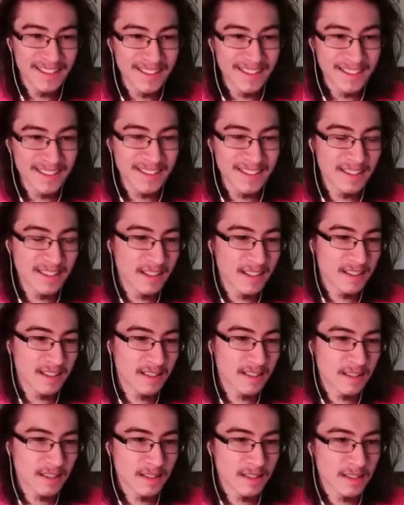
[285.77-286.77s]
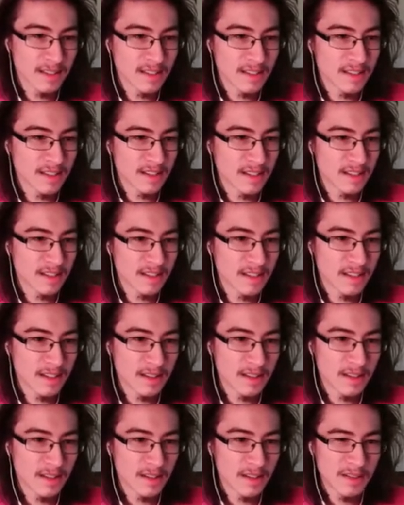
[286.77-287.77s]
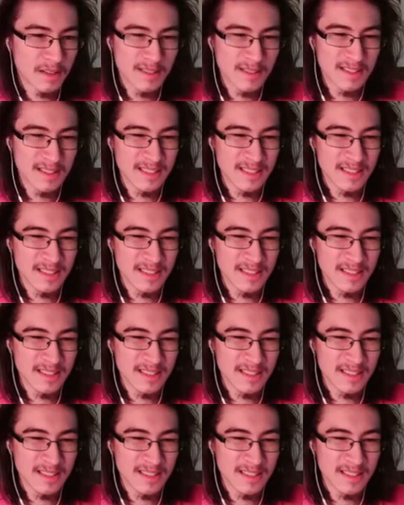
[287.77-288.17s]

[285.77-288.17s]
Nobody speaks.